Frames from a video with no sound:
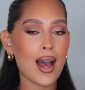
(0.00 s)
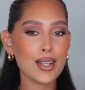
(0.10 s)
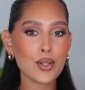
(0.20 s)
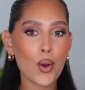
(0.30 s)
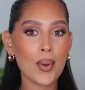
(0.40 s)

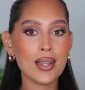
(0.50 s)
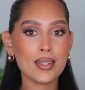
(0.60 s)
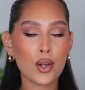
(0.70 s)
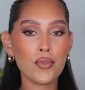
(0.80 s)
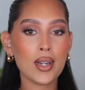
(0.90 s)
As
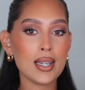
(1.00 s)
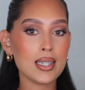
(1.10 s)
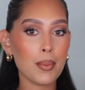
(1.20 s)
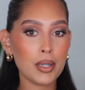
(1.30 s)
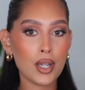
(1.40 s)
always, don't forget
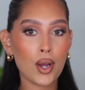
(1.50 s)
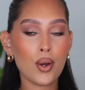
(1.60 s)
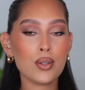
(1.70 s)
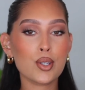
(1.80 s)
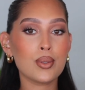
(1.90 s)
down
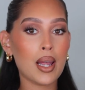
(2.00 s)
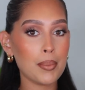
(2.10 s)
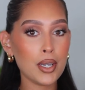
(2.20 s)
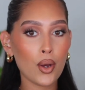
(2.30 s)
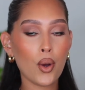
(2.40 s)
below to
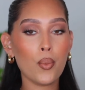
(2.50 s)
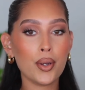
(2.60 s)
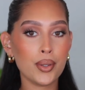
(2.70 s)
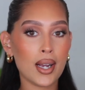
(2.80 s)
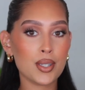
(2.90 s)
let me know
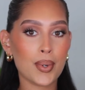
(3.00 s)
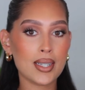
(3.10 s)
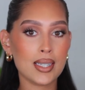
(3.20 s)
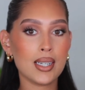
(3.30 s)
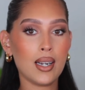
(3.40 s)
what you guys
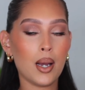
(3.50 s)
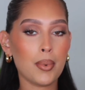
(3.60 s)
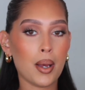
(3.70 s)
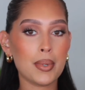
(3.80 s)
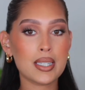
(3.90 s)
want to see in
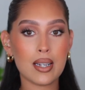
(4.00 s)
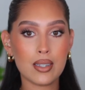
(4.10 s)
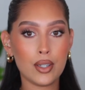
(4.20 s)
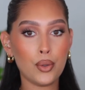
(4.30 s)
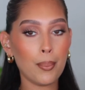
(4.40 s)
upcoming
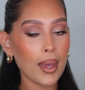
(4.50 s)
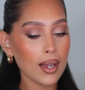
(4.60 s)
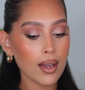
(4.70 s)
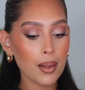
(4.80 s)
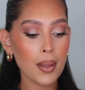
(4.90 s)
testing new
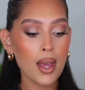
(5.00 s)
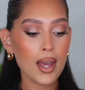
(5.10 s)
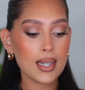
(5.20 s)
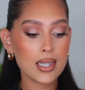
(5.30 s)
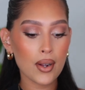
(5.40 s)
makeup.
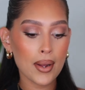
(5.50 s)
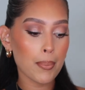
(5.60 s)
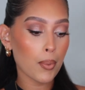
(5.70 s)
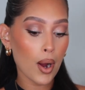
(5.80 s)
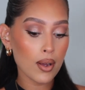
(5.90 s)
Is there a
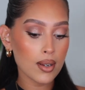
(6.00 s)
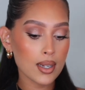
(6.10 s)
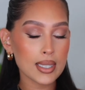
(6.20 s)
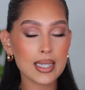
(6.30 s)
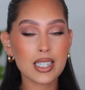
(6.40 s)

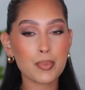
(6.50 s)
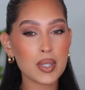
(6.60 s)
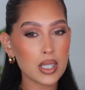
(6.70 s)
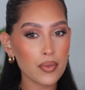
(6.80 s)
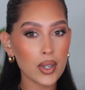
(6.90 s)
product in
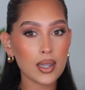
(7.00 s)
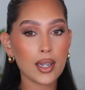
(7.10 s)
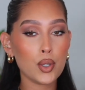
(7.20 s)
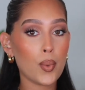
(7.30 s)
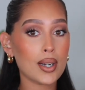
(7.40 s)
specific
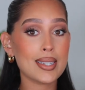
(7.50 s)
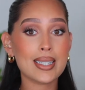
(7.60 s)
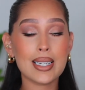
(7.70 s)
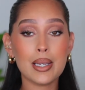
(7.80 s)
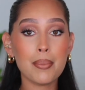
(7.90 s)
that you want to
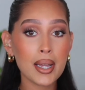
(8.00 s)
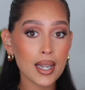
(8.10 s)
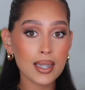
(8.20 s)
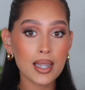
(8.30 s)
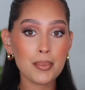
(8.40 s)
see
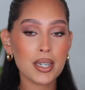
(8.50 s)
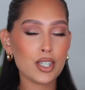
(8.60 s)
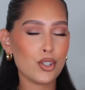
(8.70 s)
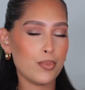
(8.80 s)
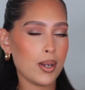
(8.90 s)
immediately
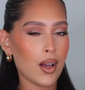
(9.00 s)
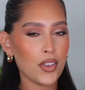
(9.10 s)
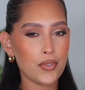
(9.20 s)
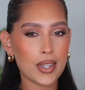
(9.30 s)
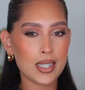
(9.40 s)
because you've been on
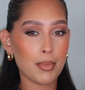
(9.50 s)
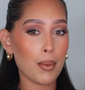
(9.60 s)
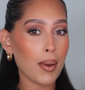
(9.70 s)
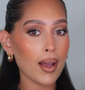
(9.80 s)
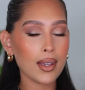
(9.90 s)
the fence
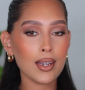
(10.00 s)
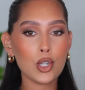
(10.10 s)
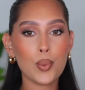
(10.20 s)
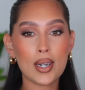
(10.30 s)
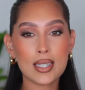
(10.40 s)
about buying it,
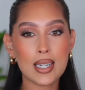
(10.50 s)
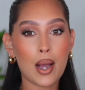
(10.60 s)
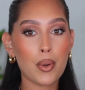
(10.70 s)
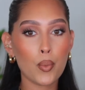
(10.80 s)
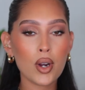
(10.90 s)
you want to see
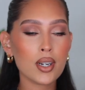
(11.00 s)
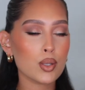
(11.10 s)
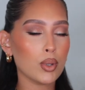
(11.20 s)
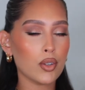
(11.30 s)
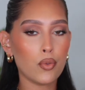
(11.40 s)
how it
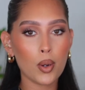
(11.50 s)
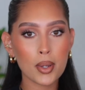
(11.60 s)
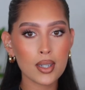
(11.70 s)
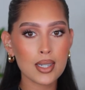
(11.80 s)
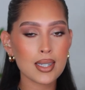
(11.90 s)
works, what the
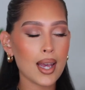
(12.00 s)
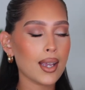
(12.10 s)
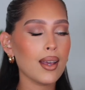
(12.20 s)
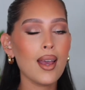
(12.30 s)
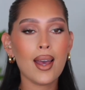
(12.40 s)
formula is
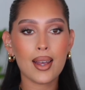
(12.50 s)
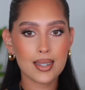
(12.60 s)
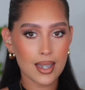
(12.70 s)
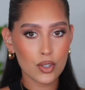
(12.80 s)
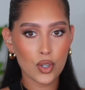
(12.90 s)
like,
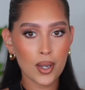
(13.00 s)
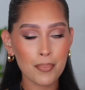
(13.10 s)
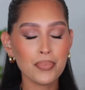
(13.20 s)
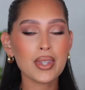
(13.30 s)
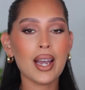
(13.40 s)
etc.
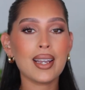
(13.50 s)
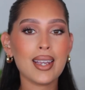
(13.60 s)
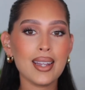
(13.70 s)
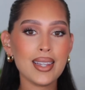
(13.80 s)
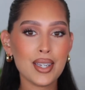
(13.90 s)

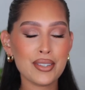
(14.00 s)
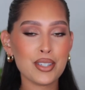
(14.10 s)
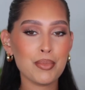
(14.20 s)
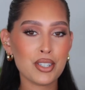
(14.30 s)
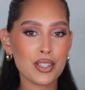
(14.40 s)
Again, thank you
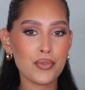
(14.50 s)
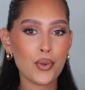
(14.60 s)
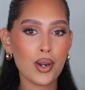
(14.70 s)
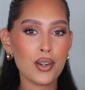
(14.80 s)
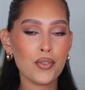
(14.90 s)
so much to
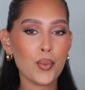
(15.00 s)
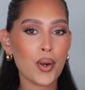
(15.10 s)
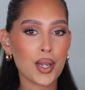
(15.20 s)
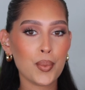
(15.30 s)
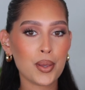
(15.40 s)
Sephora for
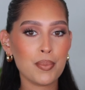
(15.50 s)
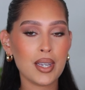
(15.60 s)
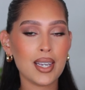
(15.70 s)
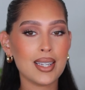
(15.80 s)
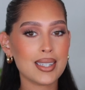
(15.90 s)
working with
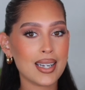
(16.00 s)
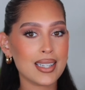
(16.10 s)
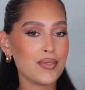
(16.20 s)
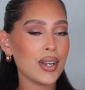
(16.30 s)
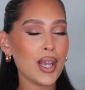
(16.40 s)
me in
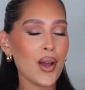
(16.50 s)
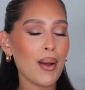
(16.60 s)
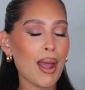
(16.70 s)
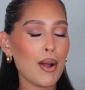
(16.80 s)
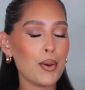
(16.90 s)
today's video.
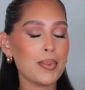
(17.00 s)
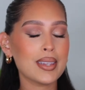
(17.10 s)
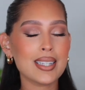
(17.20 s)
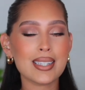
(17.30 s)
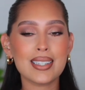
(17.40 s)
I hope
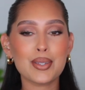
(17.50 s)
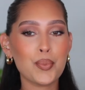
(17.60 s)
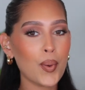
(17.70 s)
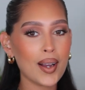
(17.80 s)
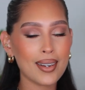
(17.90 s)
this is
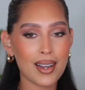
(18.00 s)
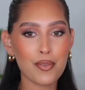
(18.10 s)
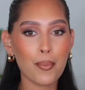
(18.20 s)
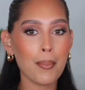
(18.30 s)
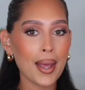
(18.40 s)
one
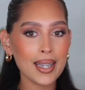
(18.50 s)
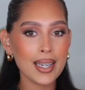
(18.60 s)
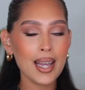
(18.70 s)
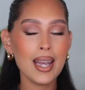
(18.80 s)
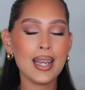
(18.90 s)
of
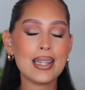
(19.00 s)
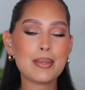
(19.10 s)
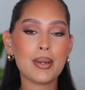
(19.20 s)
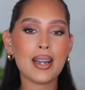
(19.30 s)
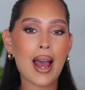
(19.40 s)
many.
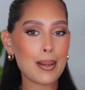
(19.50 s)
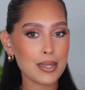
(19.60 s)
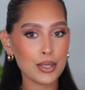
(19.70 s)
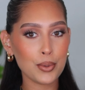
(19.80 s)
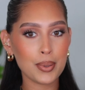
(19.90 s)
It's been an
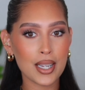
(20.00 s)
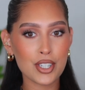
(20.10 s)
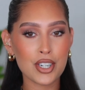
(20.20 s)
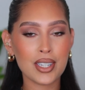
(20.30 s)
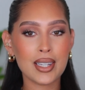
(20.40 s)
absolute
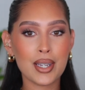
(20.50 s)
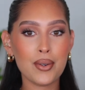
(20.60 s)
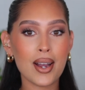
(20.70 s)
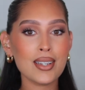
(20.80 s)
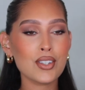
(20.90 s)
pleasure. Thank you
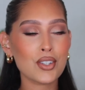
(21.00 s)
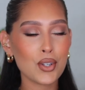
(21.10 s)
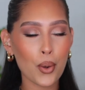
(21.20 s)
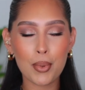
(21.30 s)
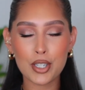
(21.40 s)
guys
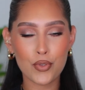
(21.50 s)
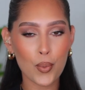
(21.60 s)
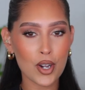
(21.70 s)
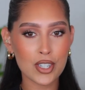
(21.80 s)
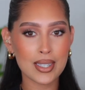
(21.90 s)
so much for
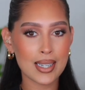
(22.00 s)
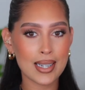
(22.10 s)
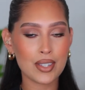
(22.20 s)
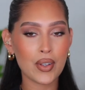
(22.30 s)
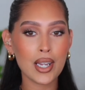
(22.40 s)
watching
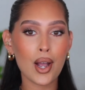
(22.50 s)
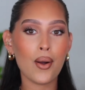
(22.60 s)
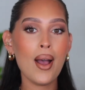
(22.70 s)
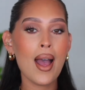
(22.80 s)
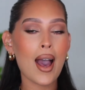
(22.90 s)
today's
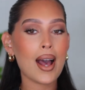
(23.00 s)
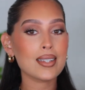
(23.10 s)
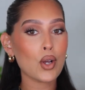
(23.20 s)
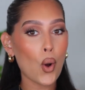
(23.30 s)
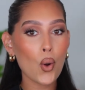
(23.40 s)
video.
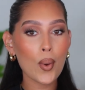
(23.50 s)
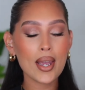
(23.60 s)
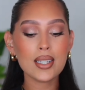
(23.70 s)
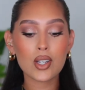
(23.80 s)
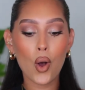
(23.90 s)
As
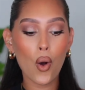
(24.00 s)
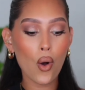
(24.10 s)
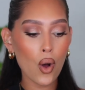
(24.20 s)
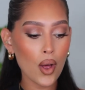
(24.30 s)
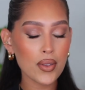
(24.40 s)
always,
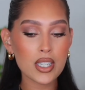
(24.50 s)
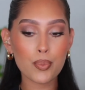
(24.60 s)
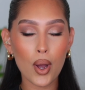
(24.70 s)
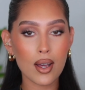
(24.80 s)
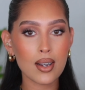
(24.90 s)
all these
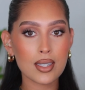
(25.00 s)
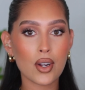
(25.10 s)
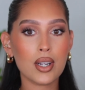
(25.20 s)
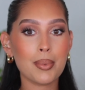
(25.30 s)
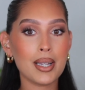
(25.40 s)
products
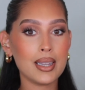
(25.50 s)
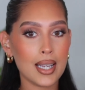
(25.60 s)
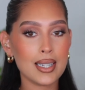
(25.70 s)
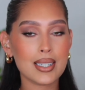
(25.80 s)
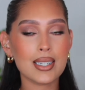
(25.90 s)
are gonna be
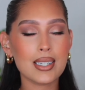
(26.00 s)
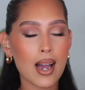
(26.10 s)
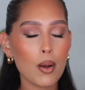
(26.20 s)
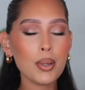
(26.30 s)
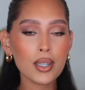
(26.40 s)
linked
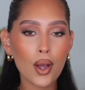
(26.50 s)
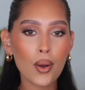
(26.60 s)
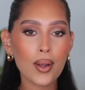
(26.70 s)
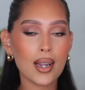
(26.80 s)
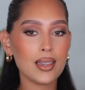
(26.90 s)
down
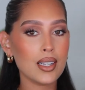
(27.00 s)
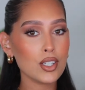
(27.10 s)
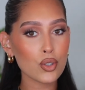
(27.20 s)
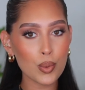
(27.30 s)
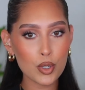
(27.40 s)
below in the
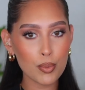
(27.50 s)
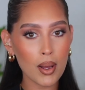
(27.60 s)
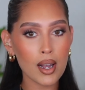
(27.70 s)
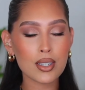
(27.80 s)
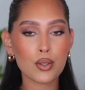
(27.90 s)
description
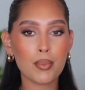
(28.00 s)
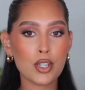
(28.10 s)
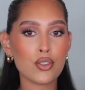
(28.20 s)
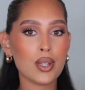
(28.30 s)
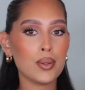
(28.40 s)
box, so
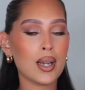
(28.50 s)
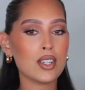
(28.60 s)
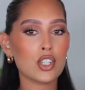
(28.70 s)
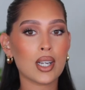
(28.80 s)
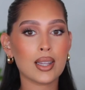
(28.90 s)
make sure that you
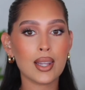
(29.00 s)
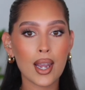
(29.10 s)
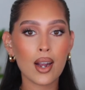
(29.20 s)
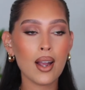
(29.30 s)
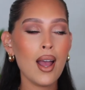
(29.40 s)
guys check
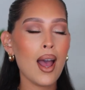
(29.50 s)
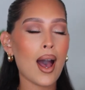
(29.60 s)
there.